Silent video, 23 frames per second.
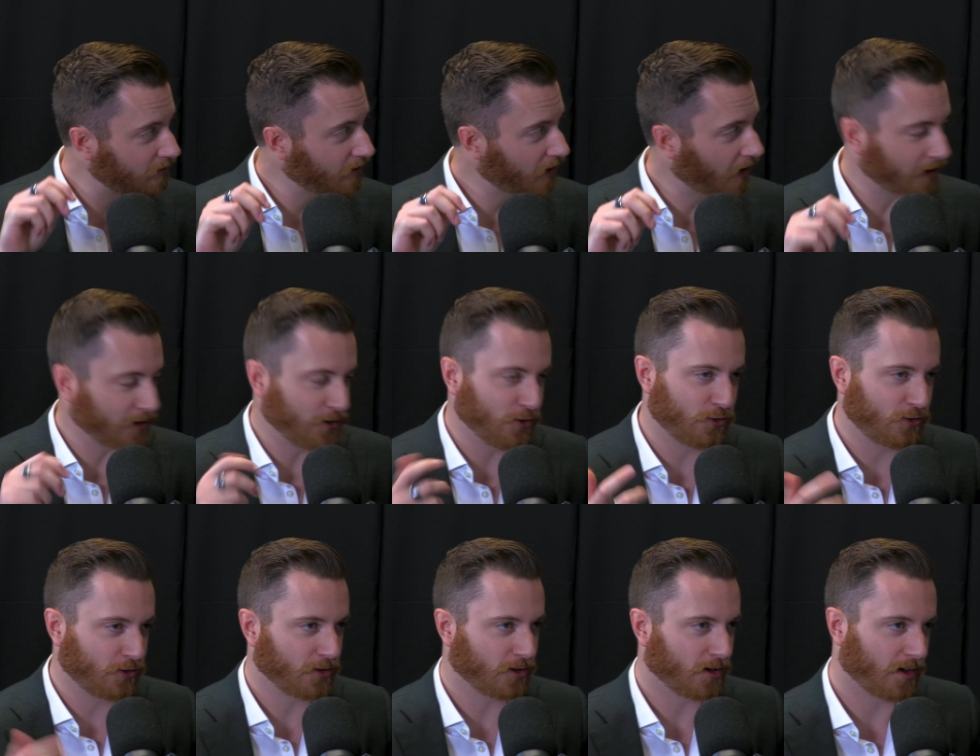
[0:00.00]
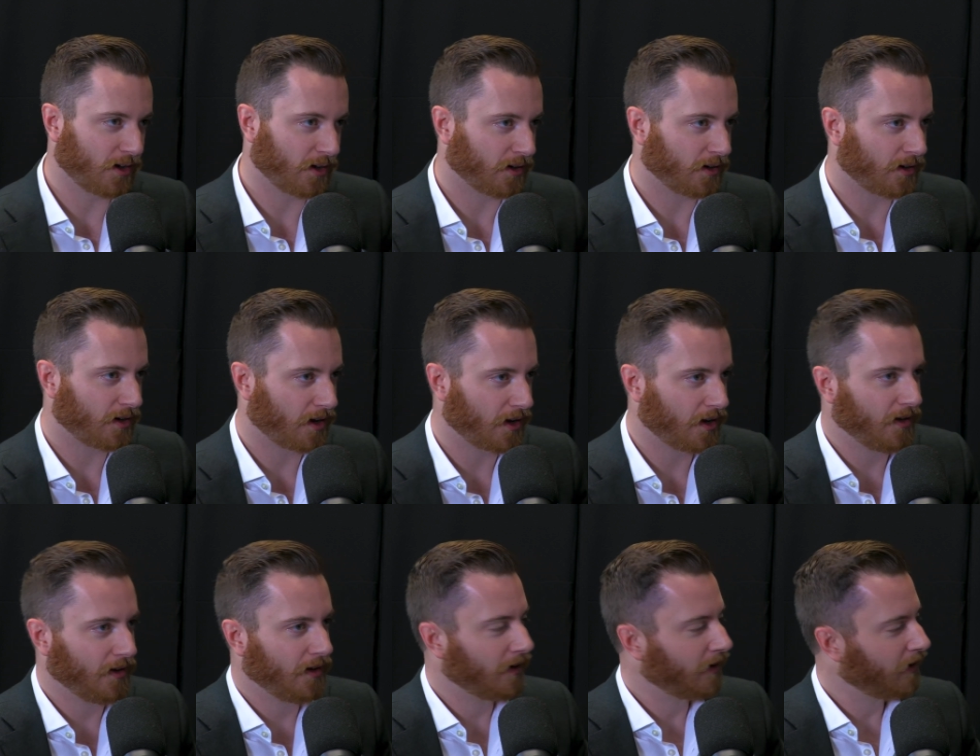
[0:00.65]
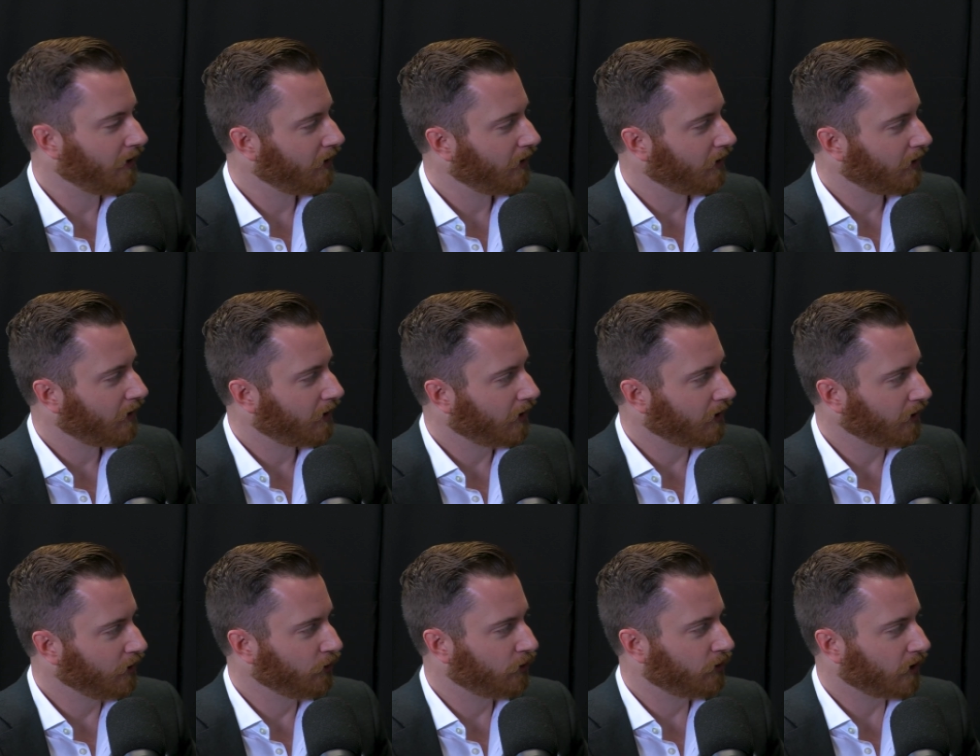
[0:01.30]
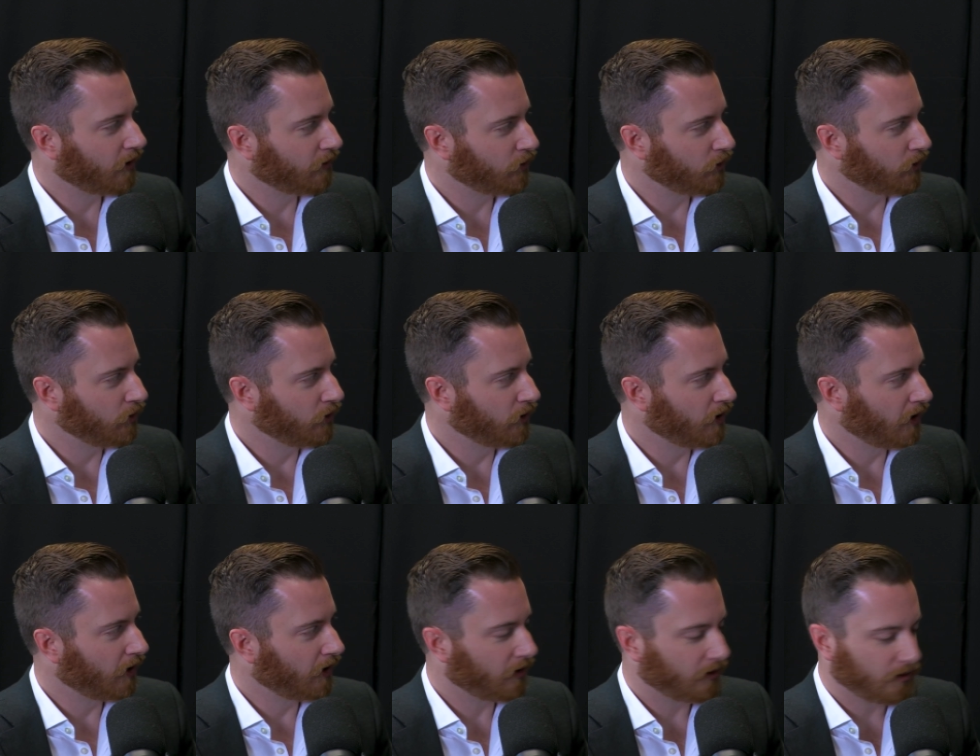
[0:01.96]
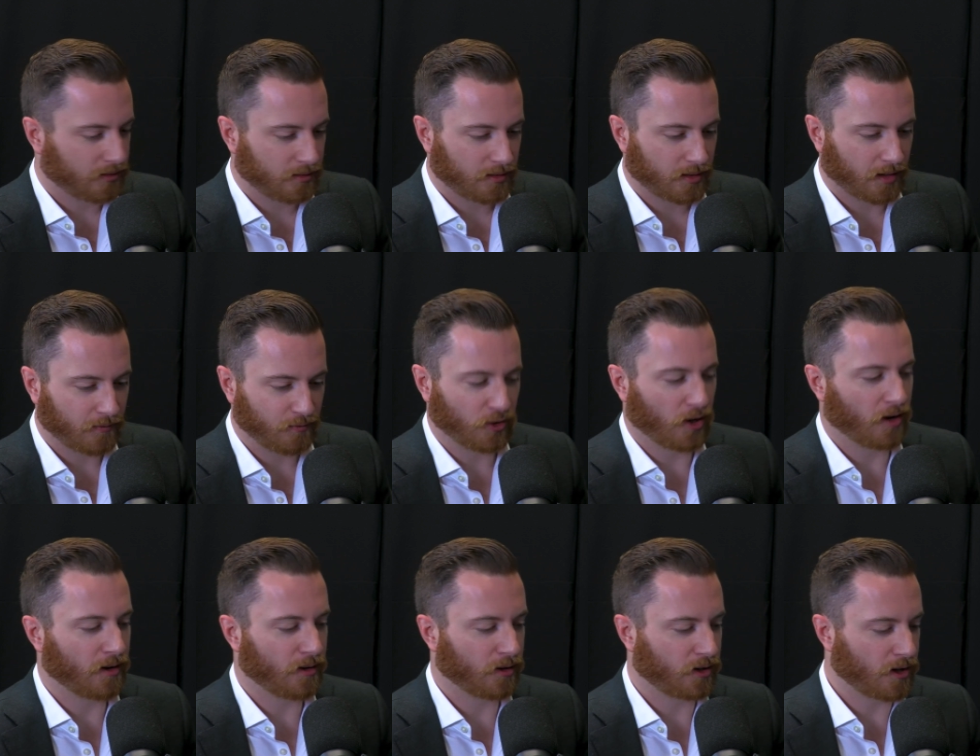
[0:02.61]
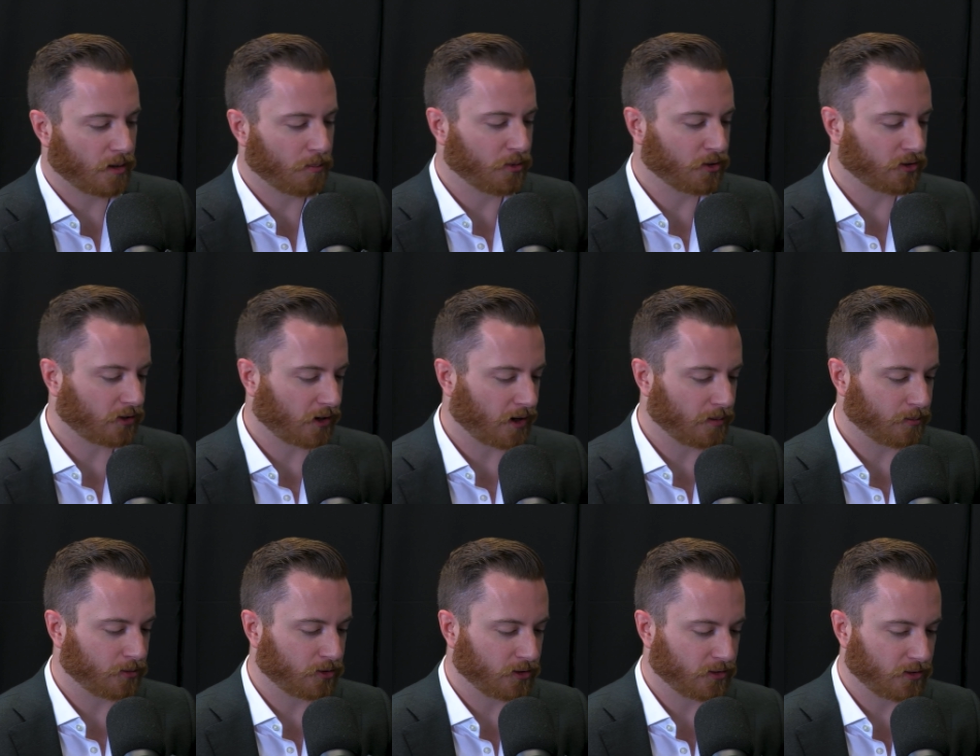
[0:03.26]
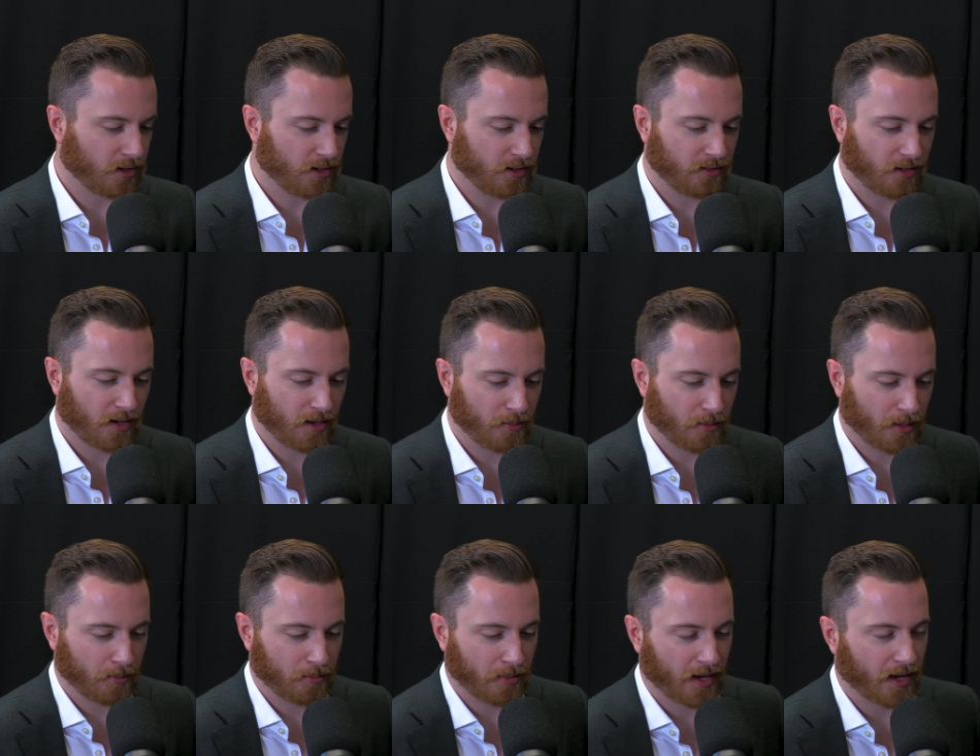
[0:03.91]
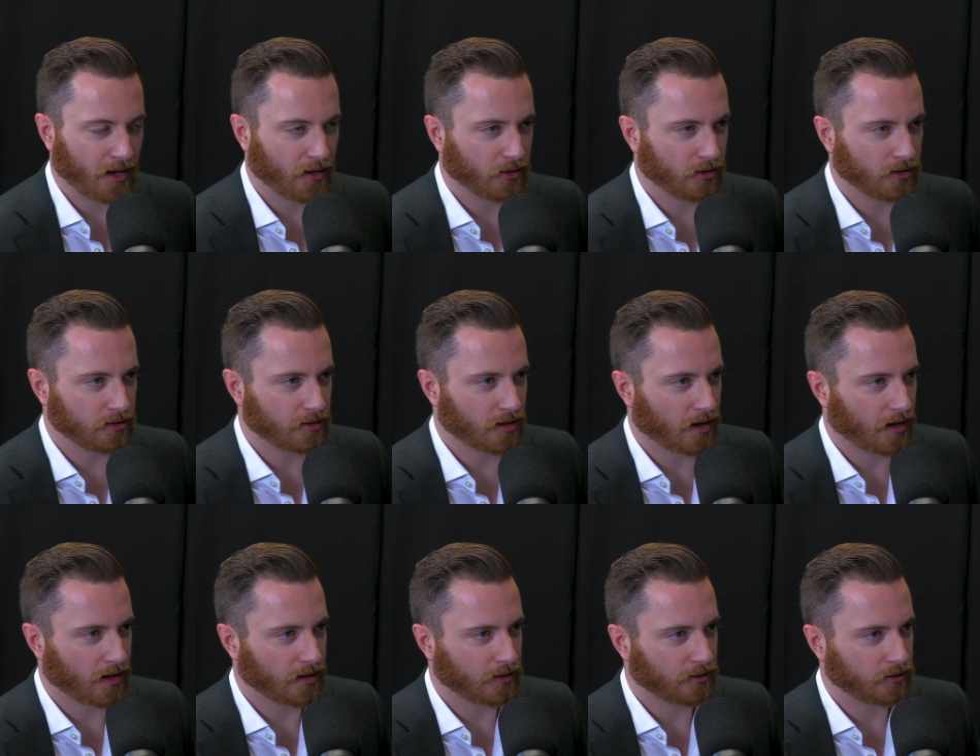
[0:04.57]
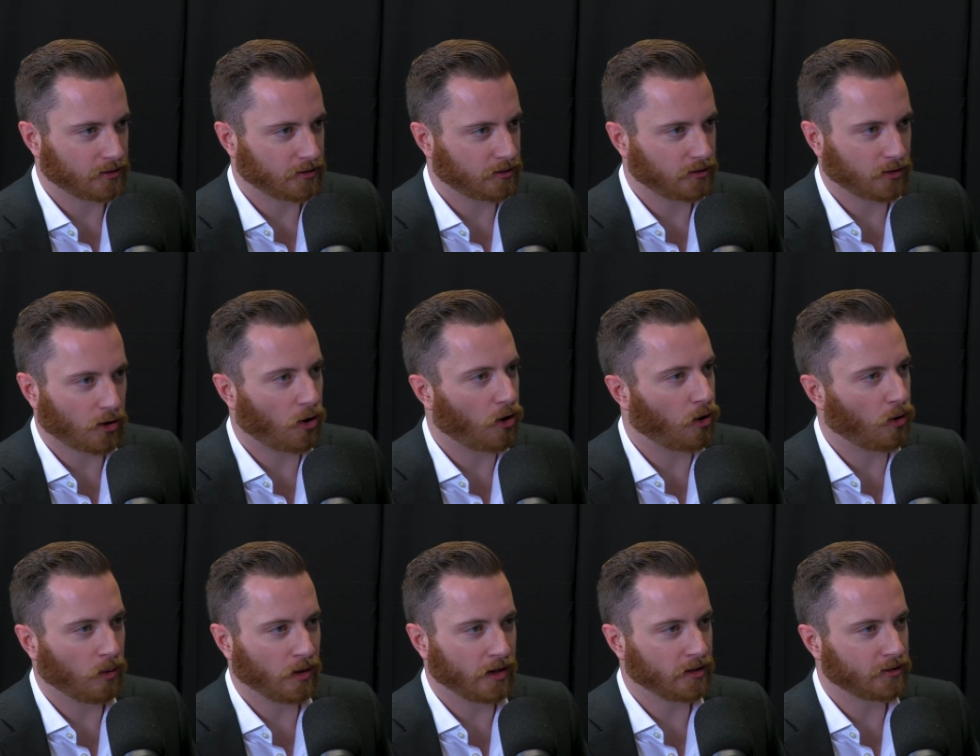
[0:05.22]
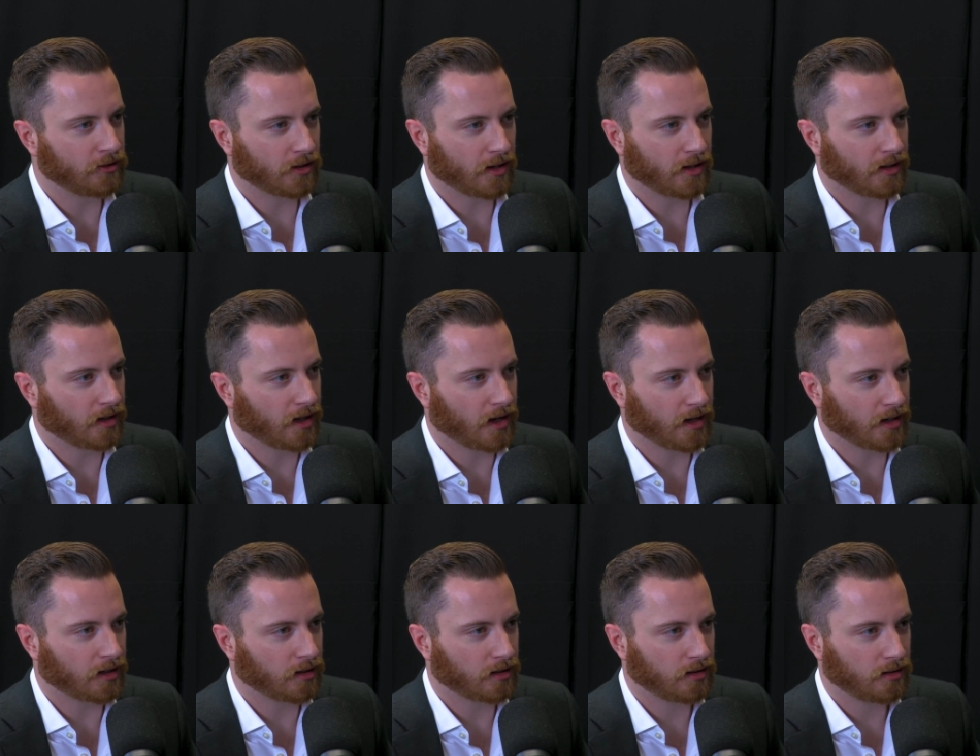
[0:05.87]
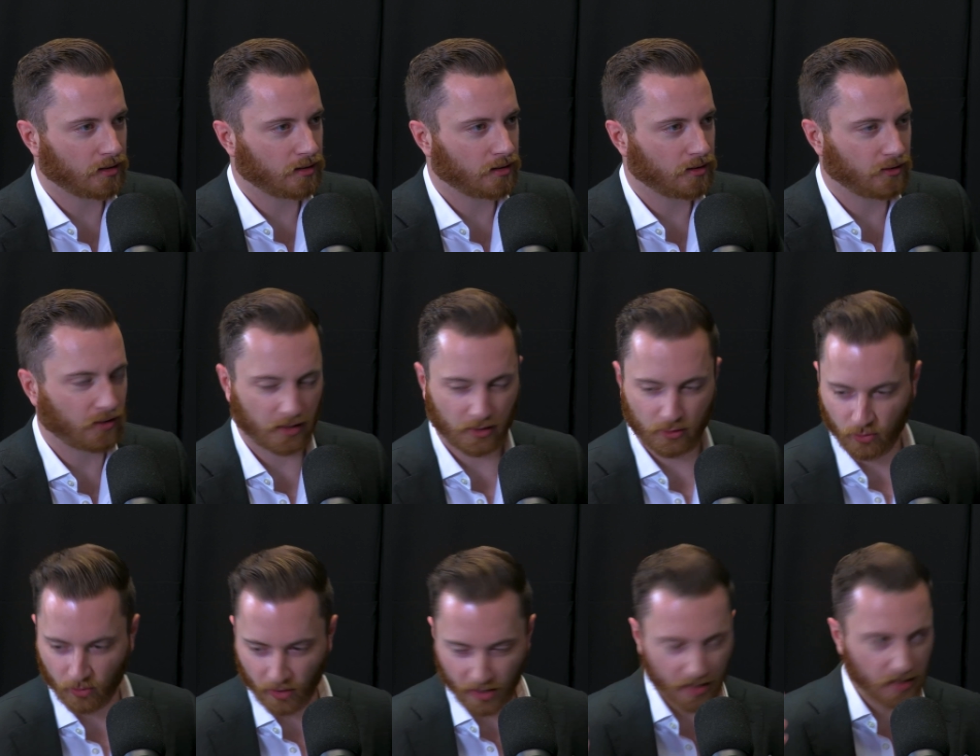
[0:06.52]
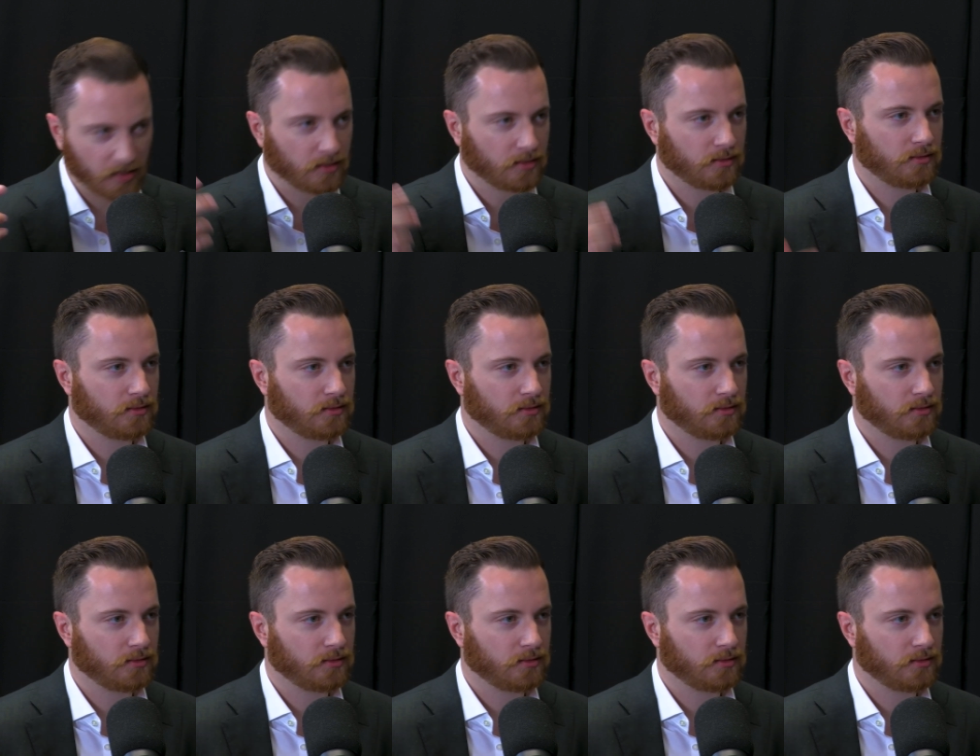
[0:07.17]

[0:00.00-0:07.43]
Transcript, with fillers: I used to have to do that. I've done it a couple of times because anytime my battery dies, it's always at like, it's like, great.